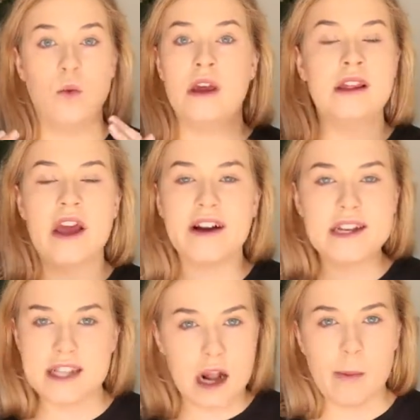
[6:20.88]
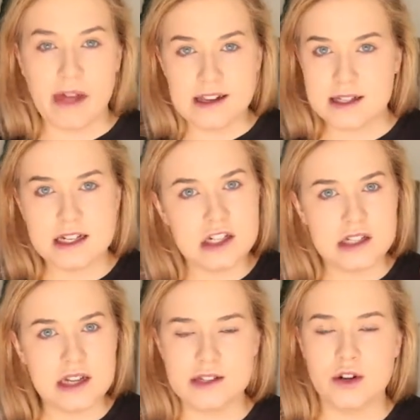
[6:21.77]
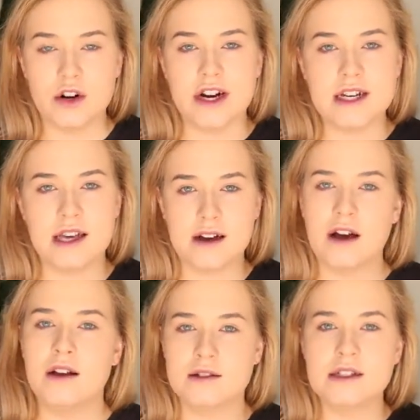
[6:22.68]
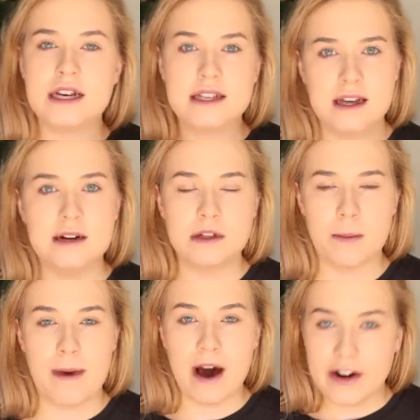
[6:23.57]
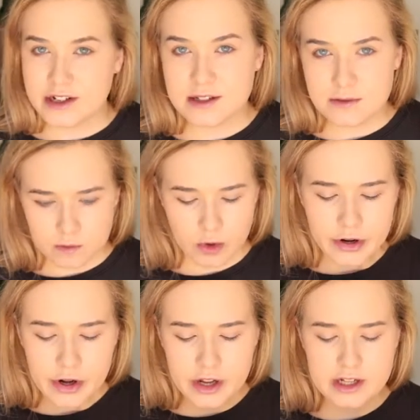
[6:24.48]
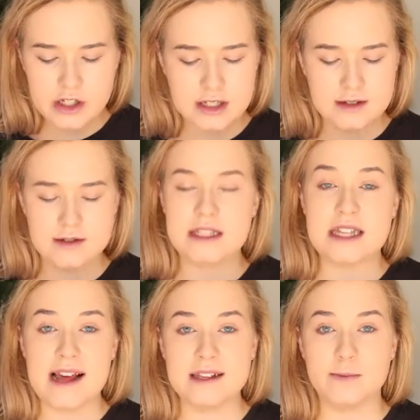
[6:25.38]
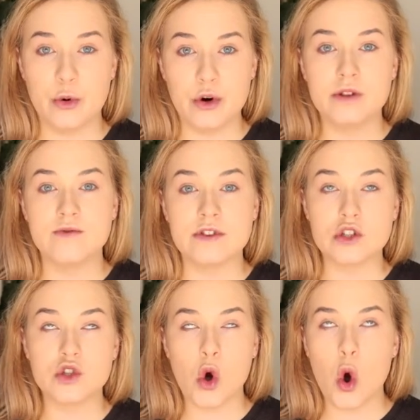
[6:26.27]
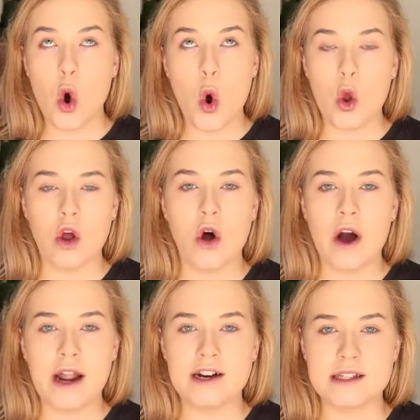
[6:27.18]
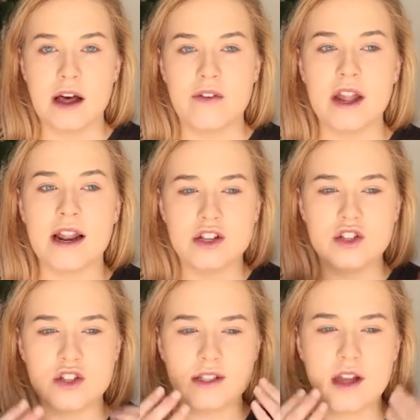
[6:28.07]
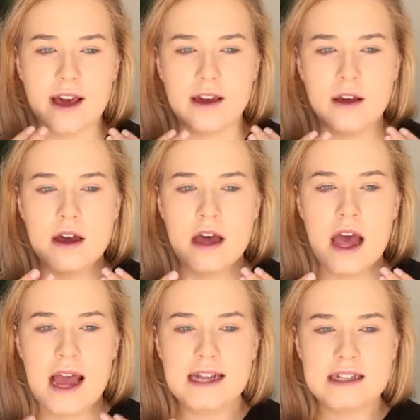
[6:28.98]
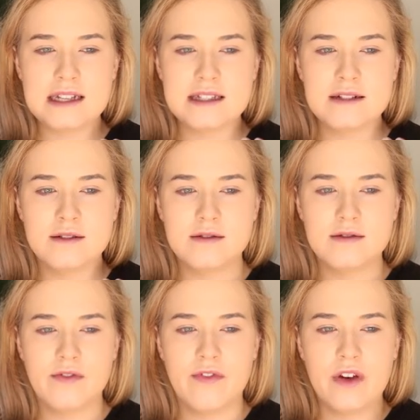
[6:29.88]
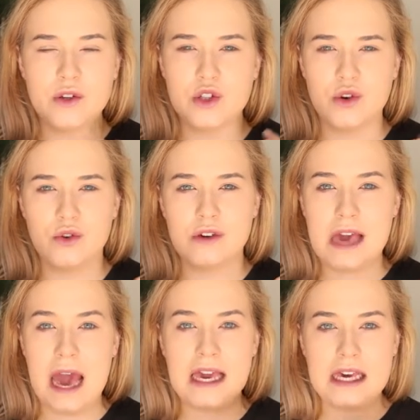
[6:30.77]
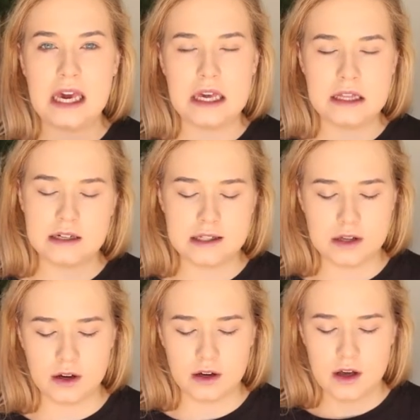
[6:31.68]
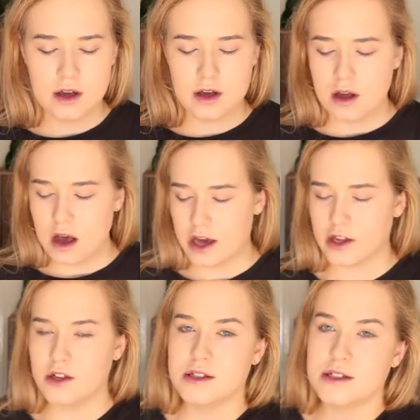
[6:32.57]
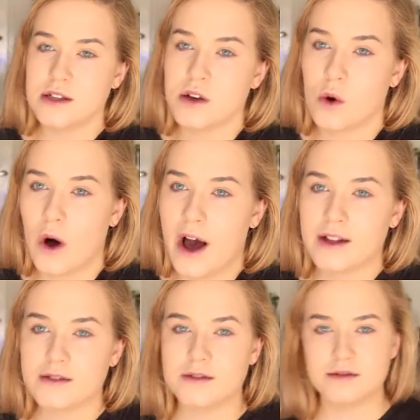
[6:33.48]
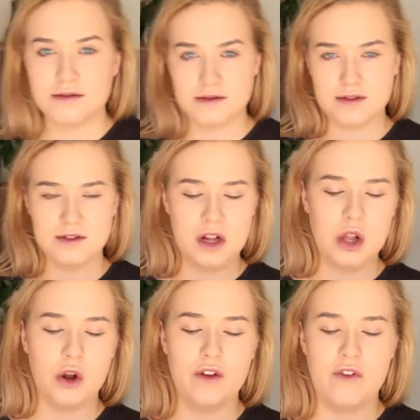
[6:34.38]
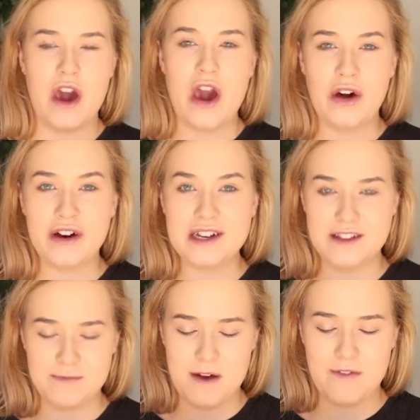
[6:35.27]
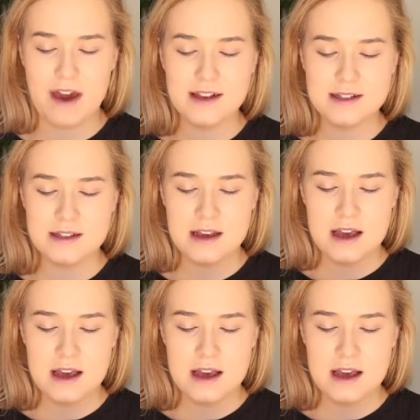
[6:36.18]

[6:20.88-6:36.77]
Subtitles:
in the areas that I place it, it just does not crease. Like, as long as I set it with a powder and whatnot, it just stays put for so long, and I just love it. And it's just like, it doesn't feel too cakey either. So I use this in quite a lot of areas of my face,